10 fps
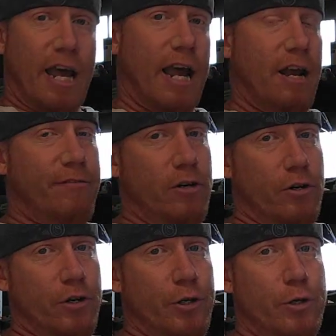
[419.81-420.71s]
And if you're a
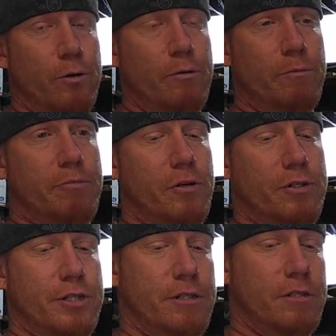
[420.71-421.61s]
new
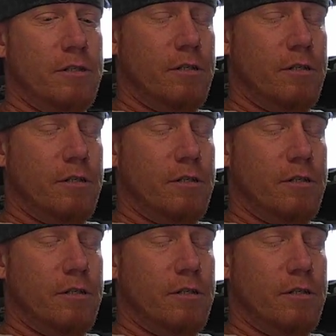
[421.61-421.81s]
person,